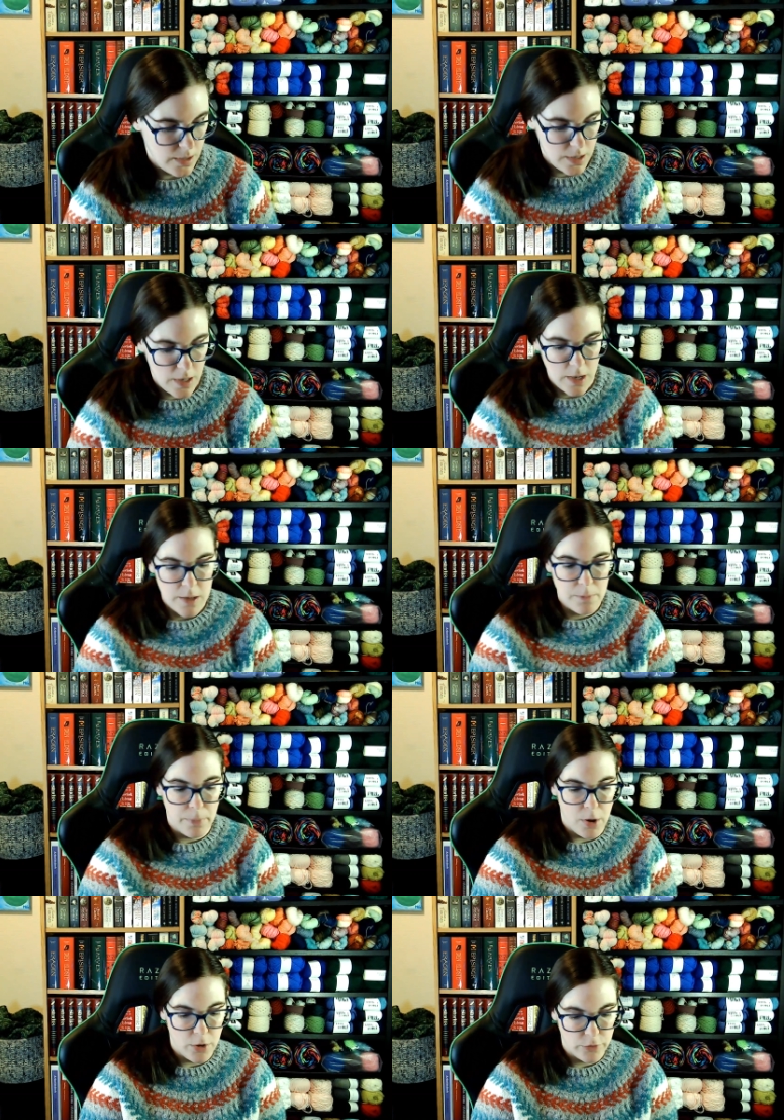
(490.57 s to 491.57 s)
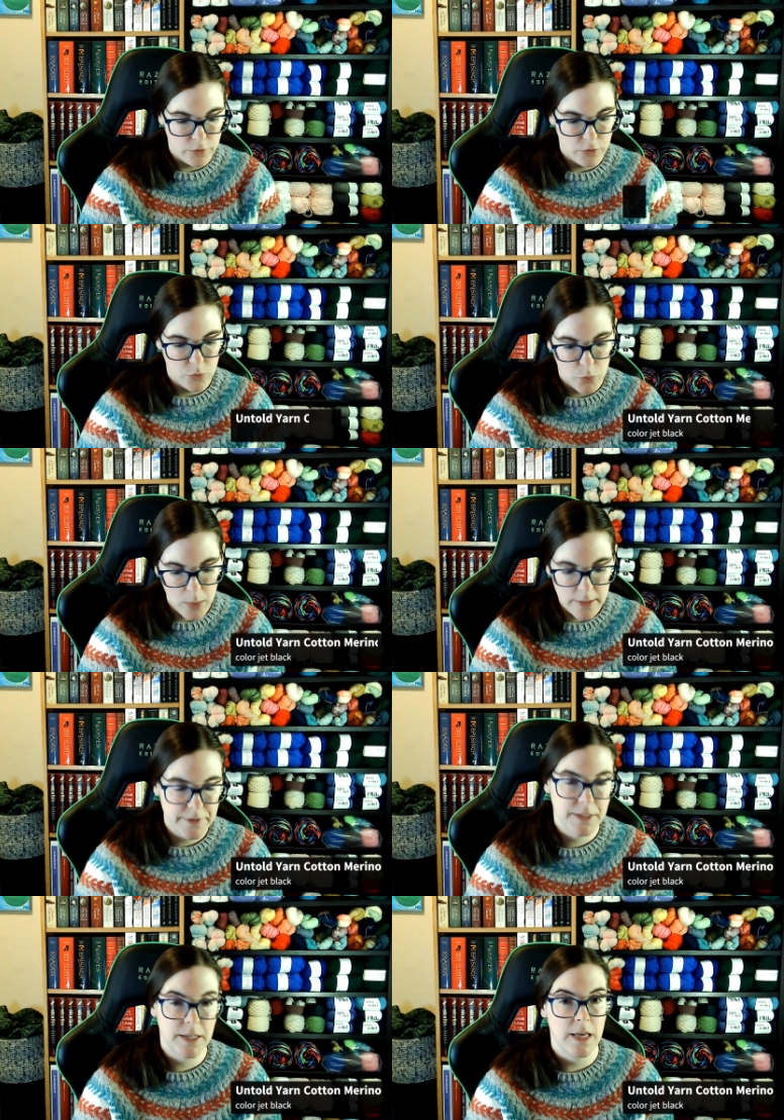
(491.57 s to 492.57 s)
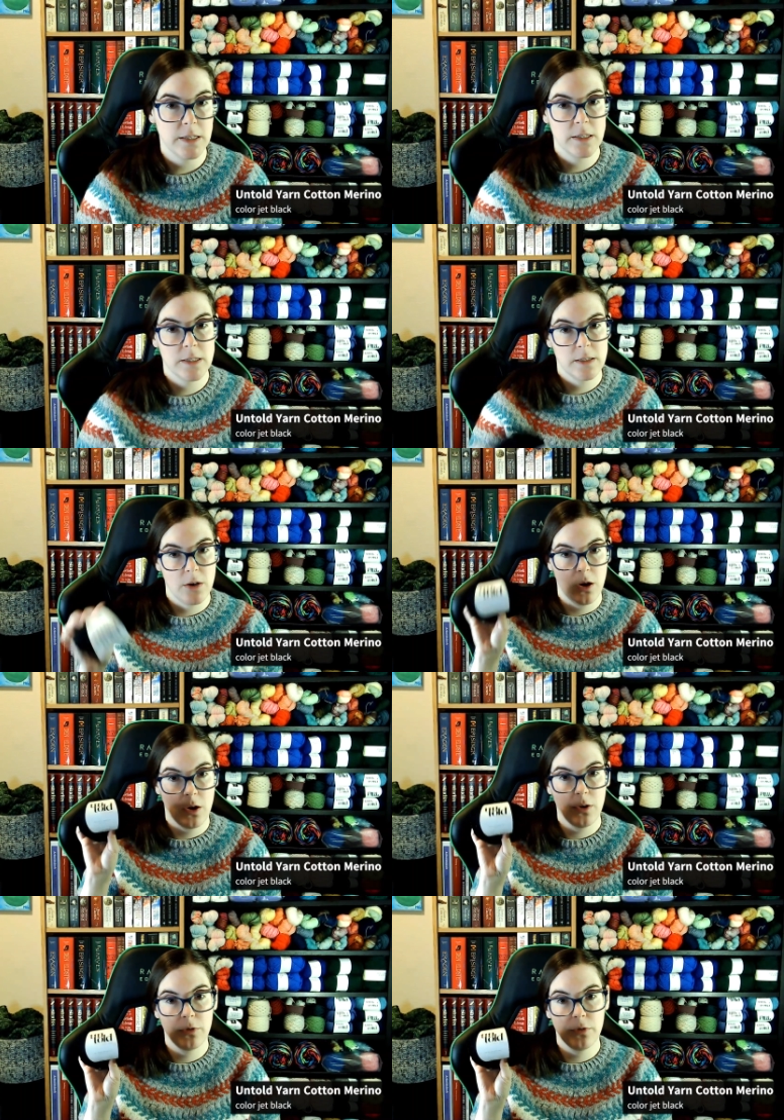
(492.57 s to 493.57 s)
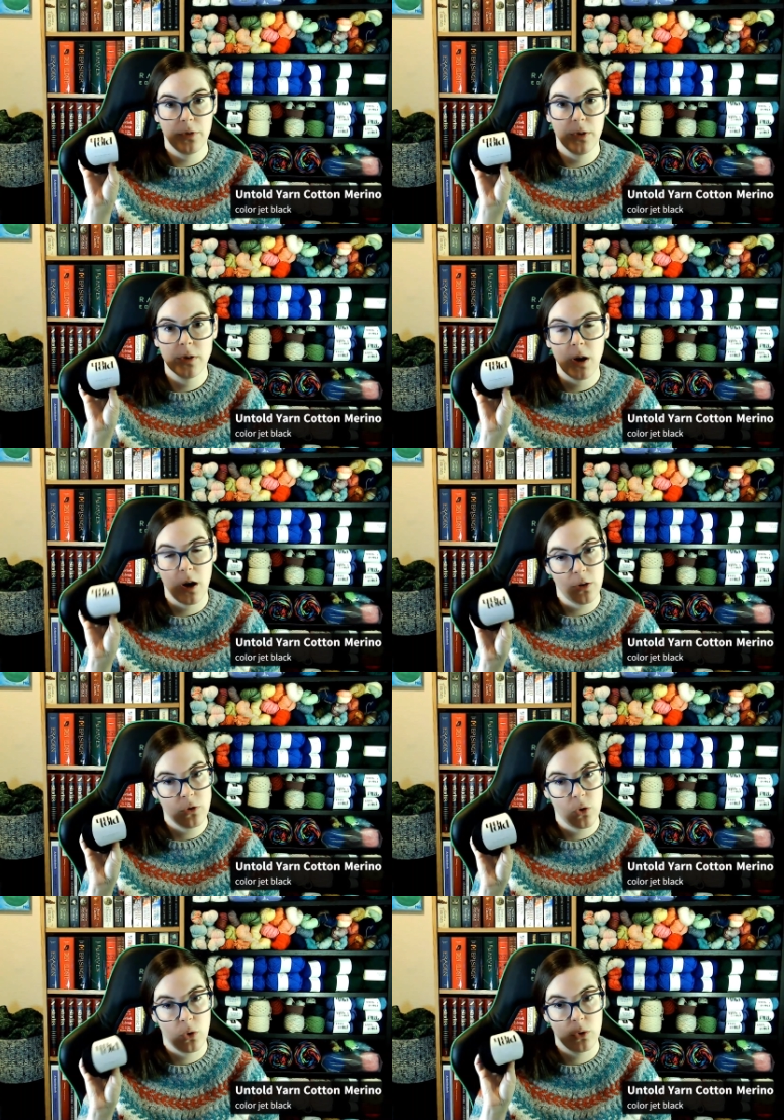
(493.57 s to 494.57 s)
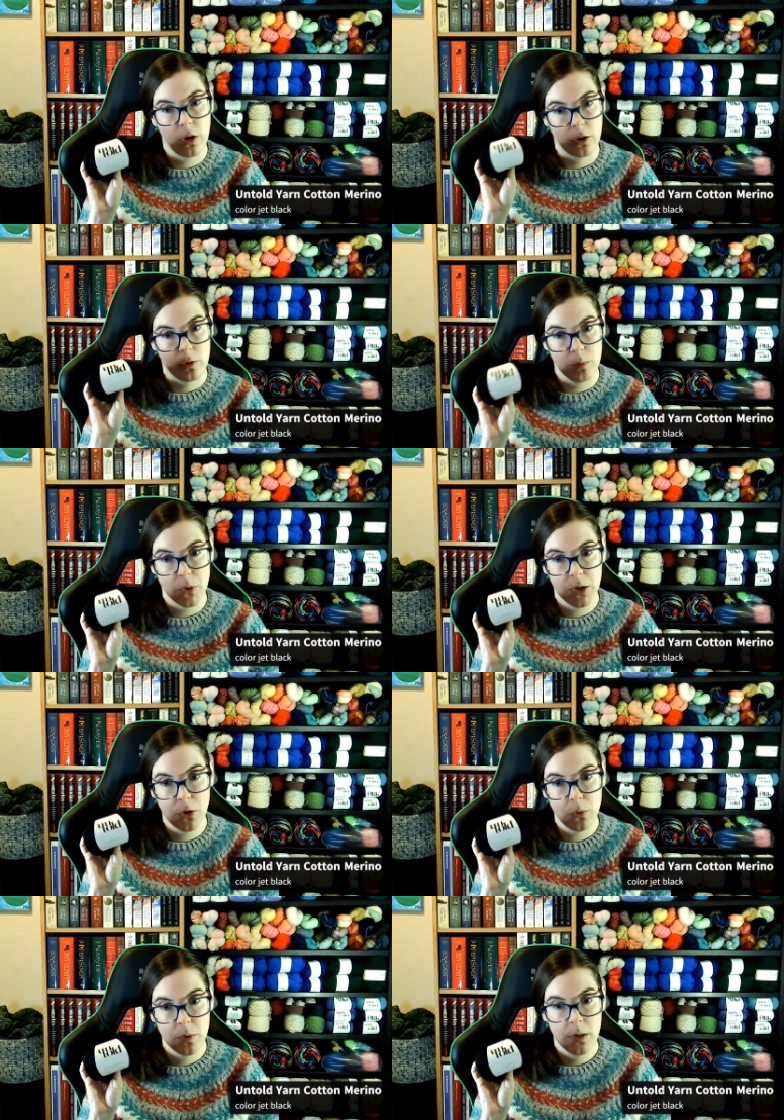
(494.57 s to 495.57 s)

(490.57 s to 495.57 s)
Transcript: I bought 12 skeins of Untold Cotton Merino.